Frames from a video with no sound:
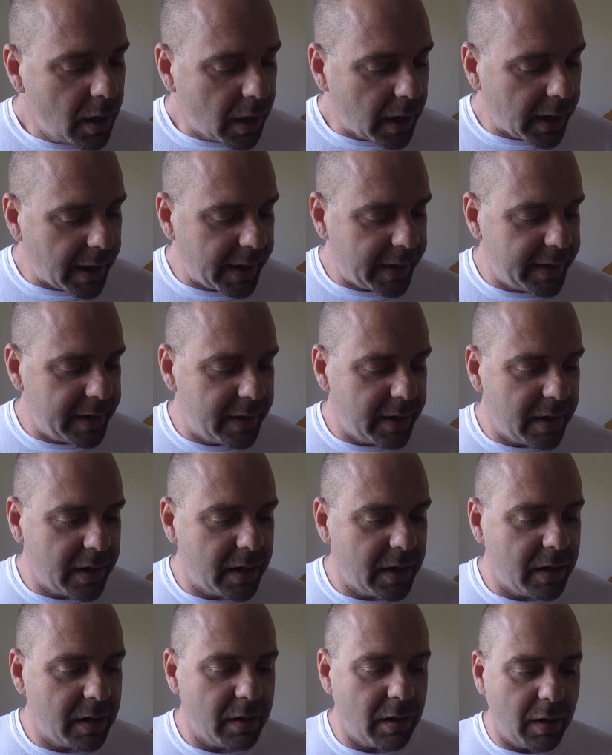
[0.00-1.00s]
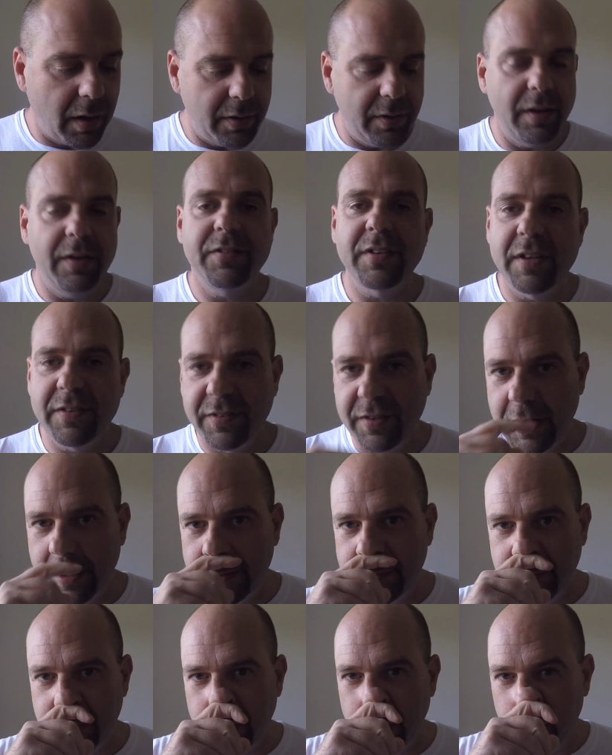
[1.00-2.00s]
As I
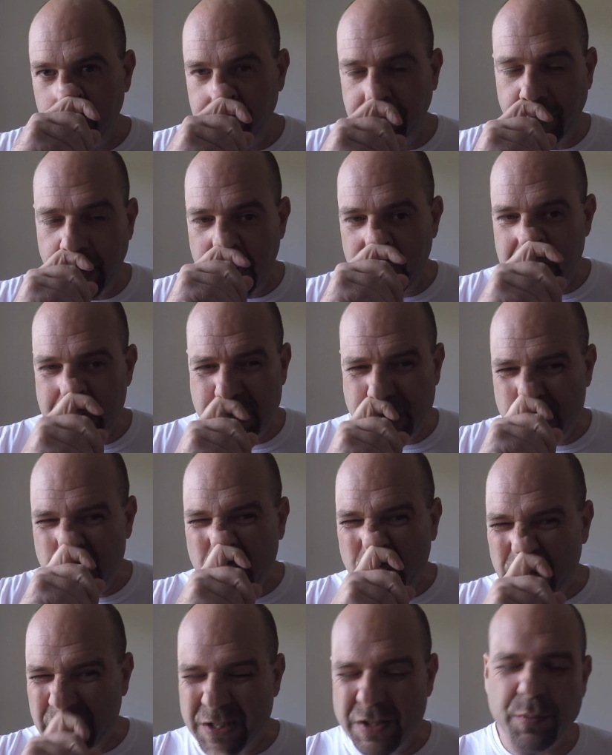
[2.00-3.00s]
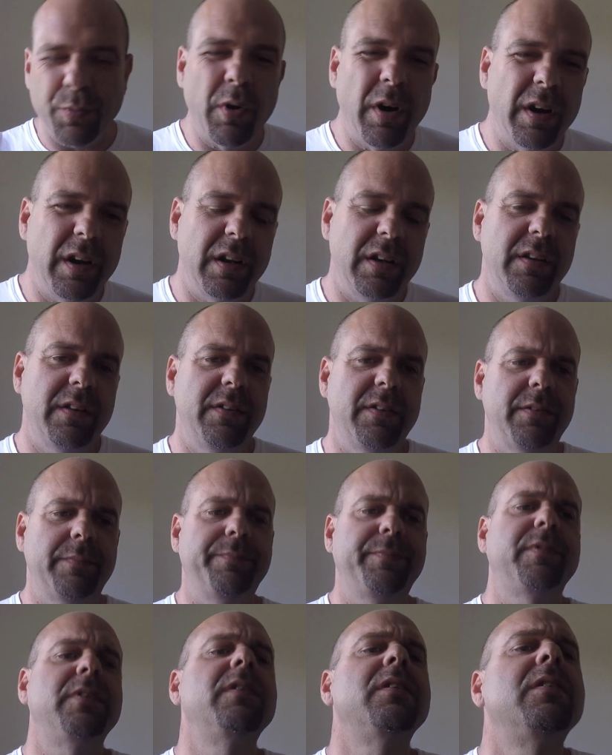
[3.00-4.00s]
said on Friday's show, I just wanted
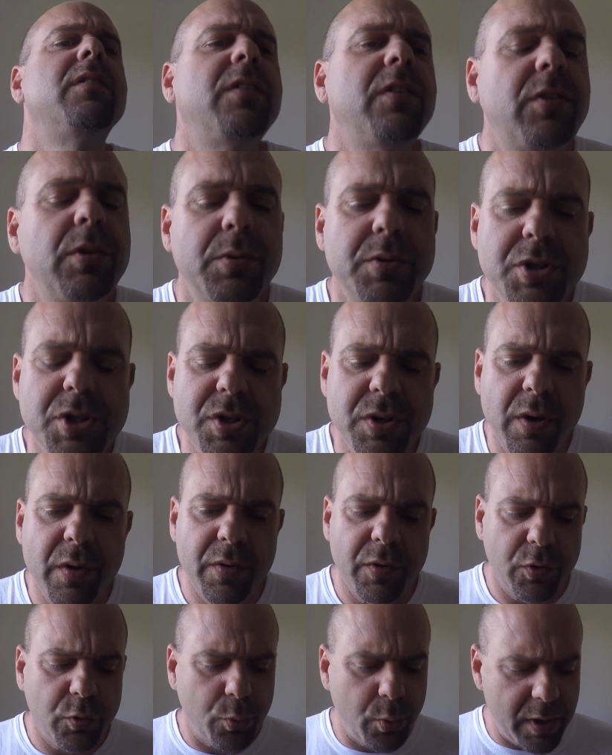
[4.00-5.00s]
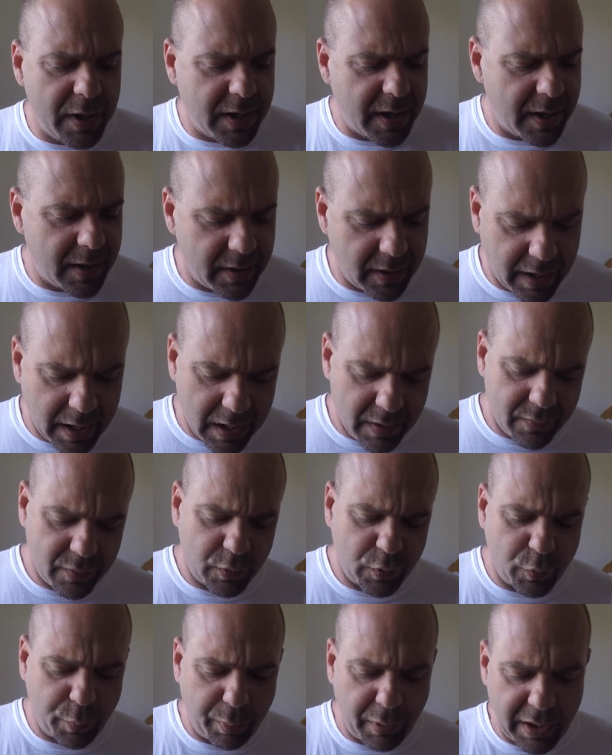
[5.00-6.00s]
to do a show this weekend and kind of
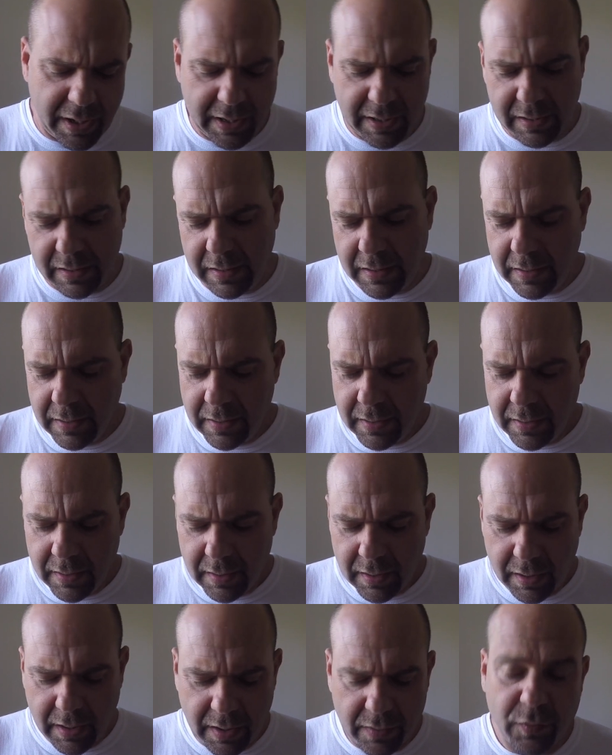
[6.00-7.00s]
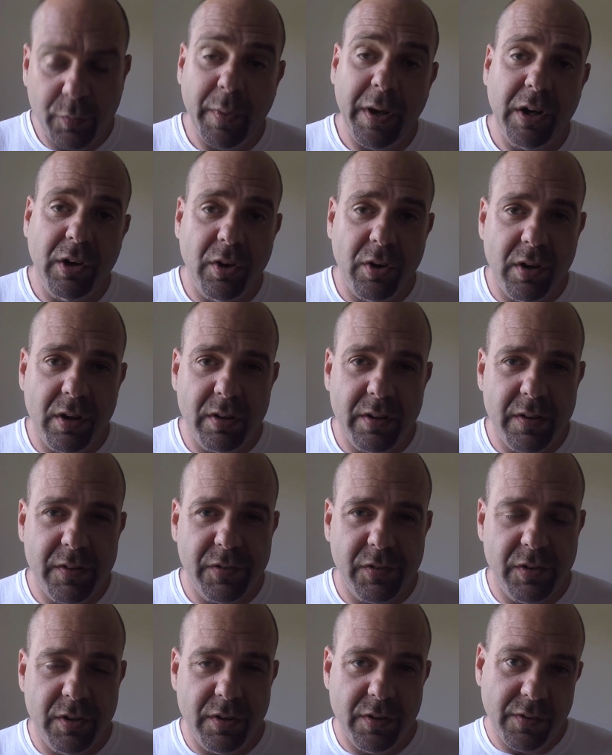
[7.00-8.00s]
explain to my current
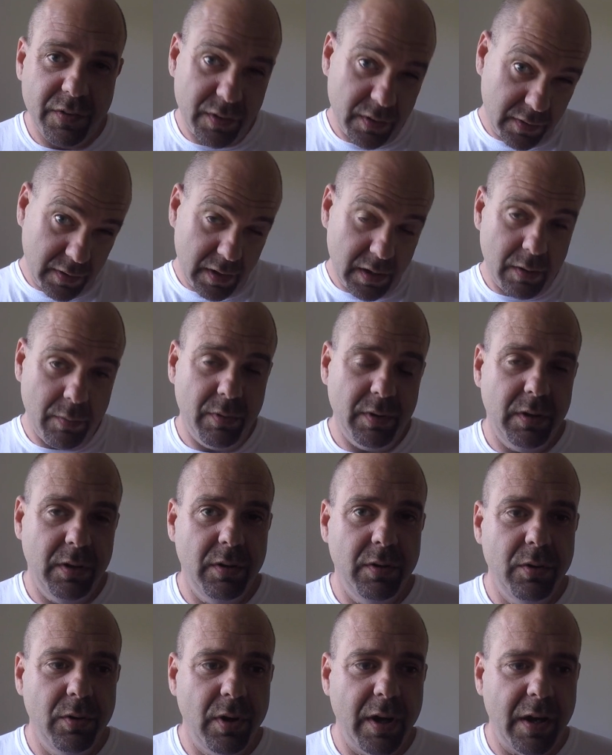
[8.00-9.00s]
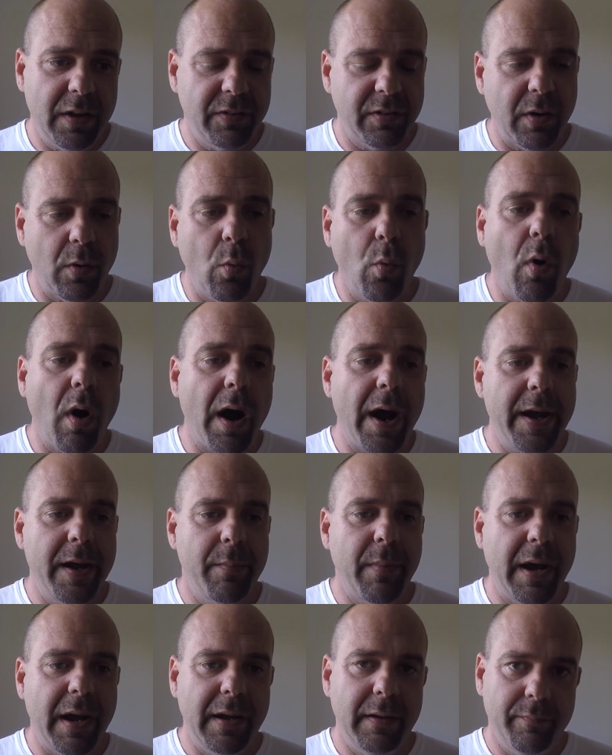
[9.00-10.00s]
listeners and to any of you new guys, like, why
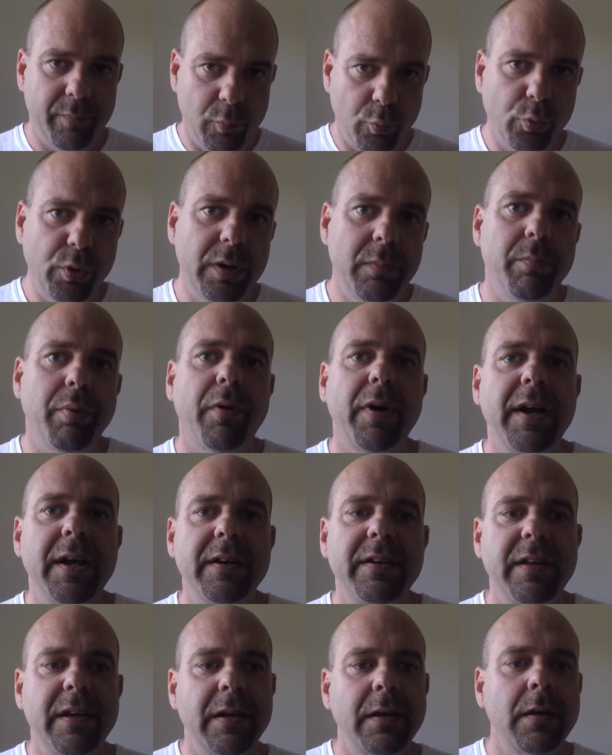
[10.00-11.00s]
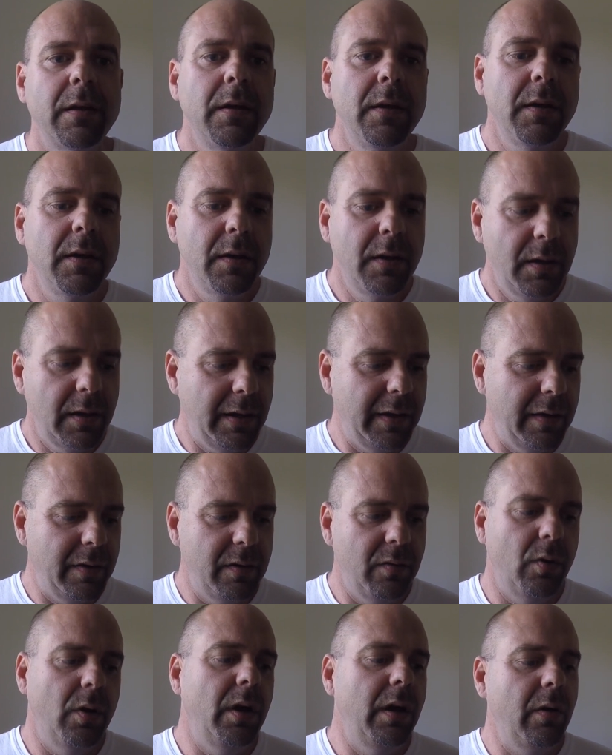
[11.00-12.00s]
am I rebranding
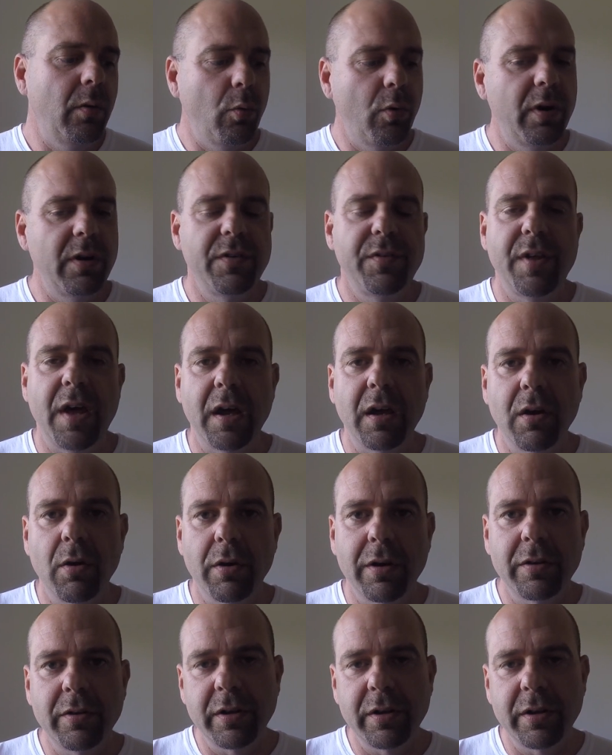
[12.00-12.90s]
and where is that going?